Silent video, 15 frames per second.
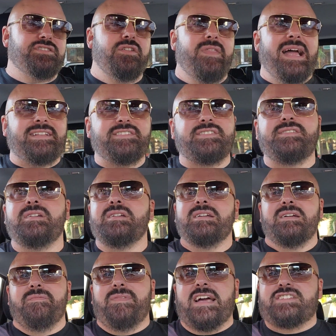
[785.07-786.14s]
So that's
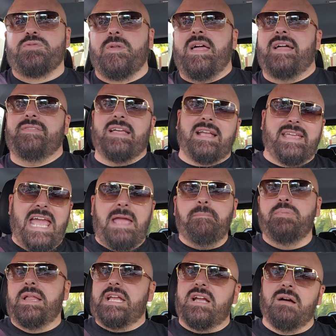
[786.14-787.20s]
where that
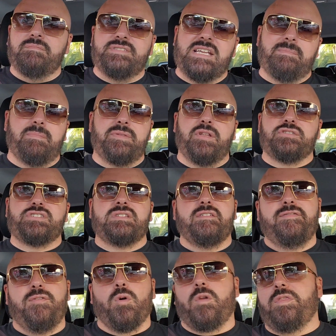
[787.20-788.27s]
gameplay comes in. But those are
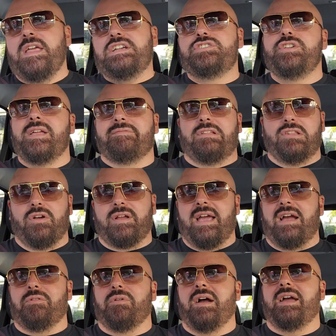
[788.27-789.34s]
the four things you have to look
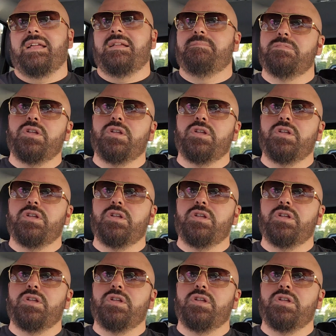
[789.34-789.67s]
at, right?